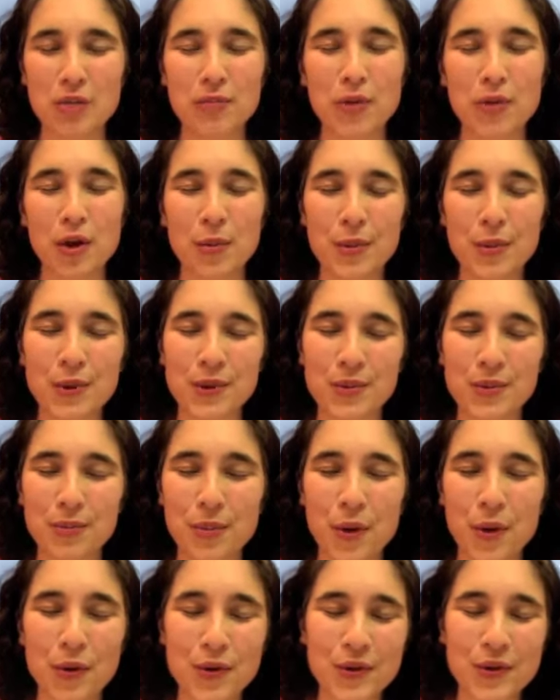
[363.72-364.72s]
Purpose and
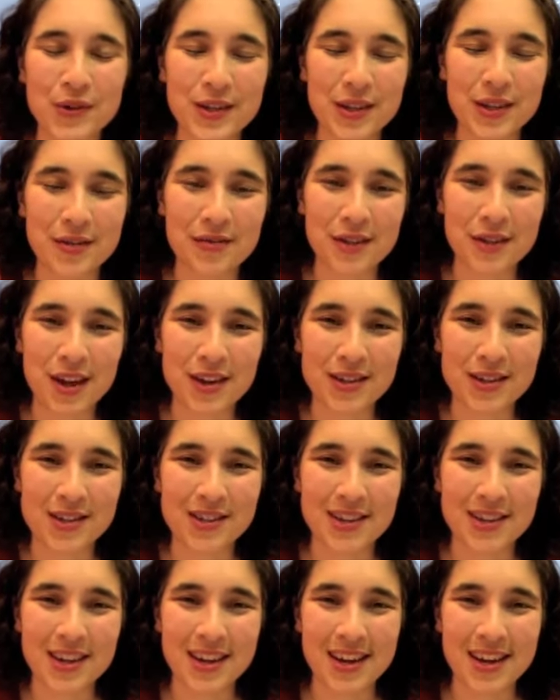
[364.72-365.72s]
Potency
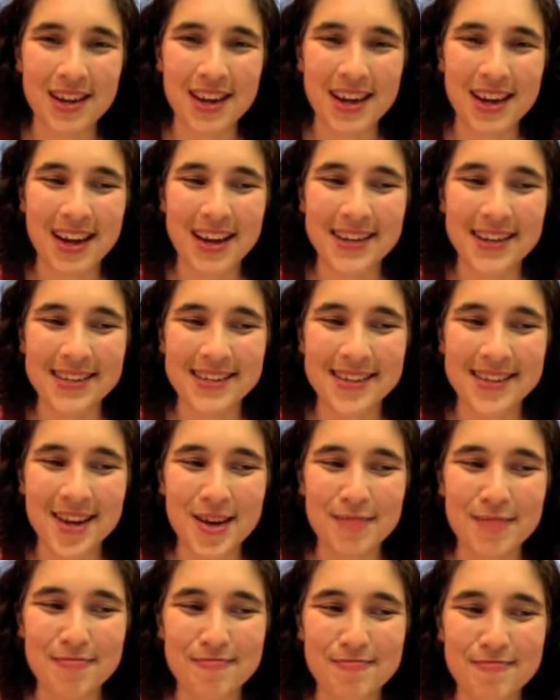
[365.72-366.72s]
event, and
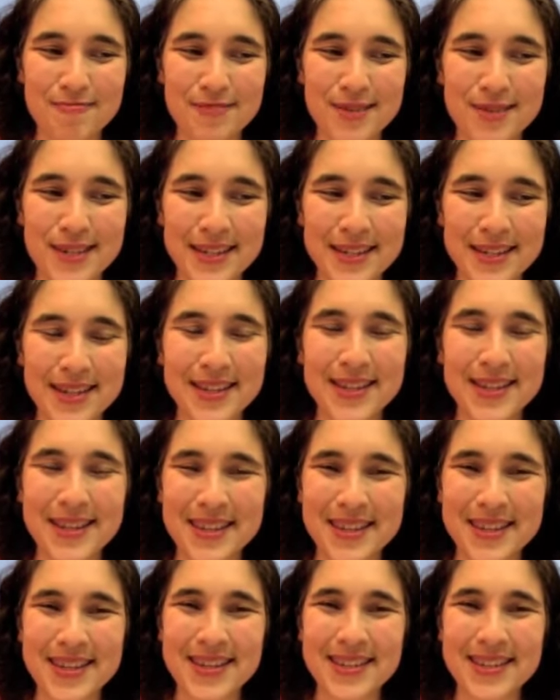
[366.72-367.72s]
I think,
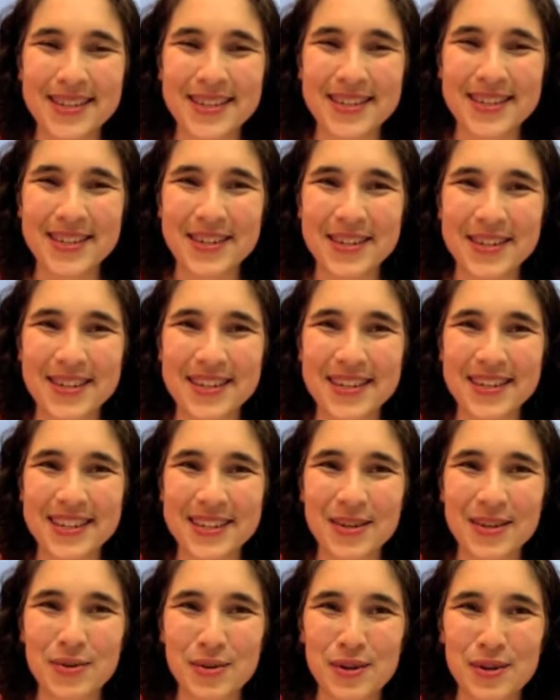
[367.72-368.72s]
yeah,
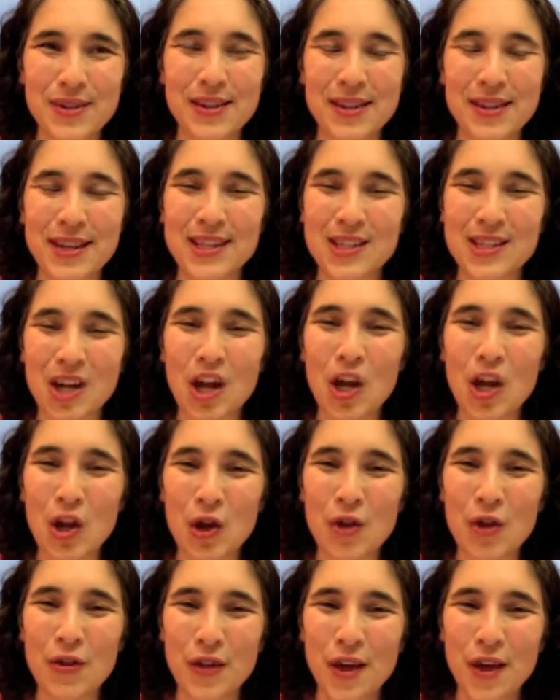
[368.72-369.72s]
what are the things that I
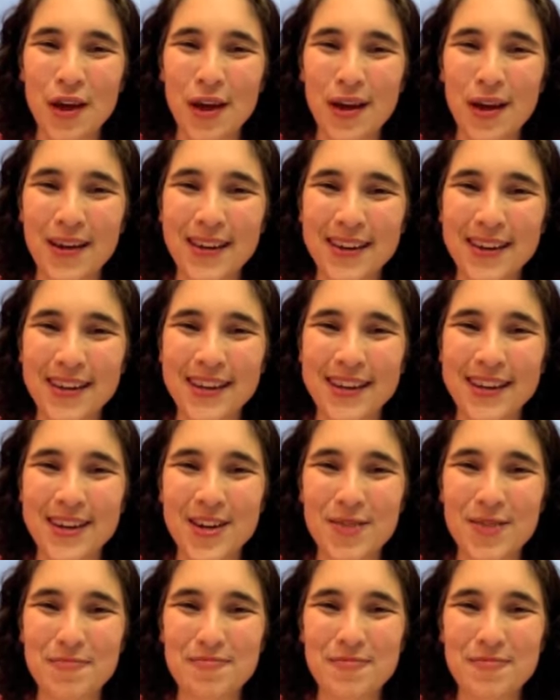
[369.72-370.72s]
learned there
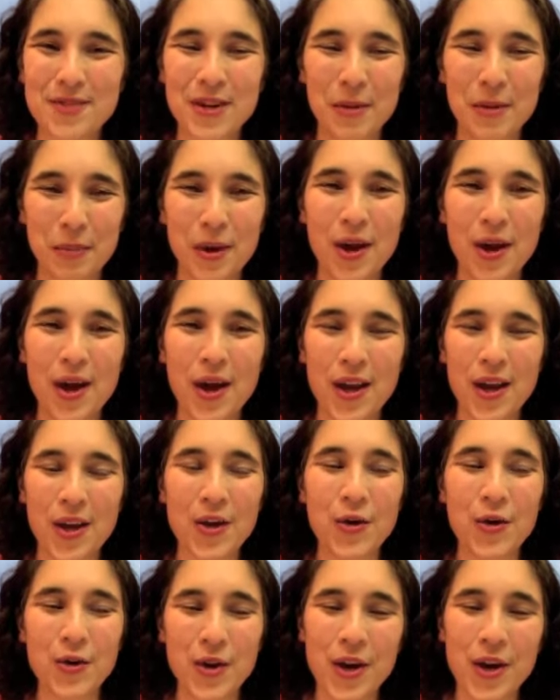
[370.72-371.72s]
that apply
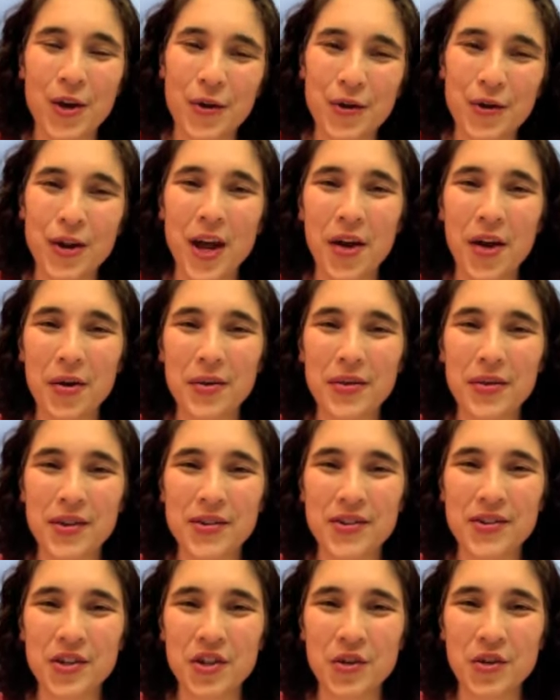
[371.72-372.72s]
here and now in this
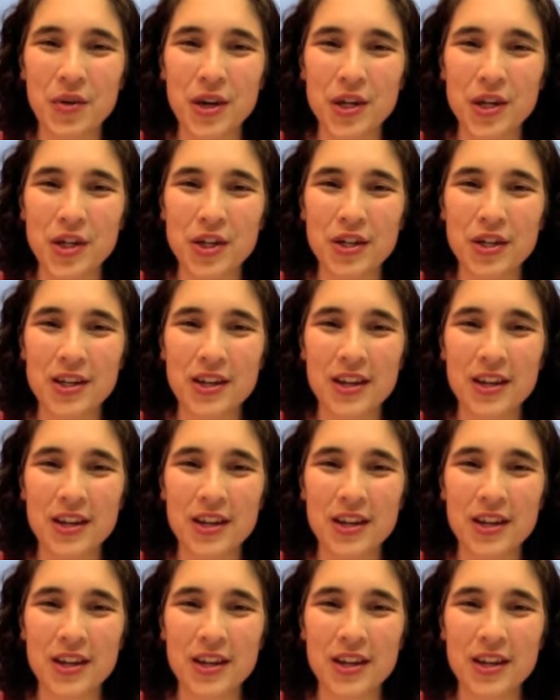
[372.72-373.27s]
situation?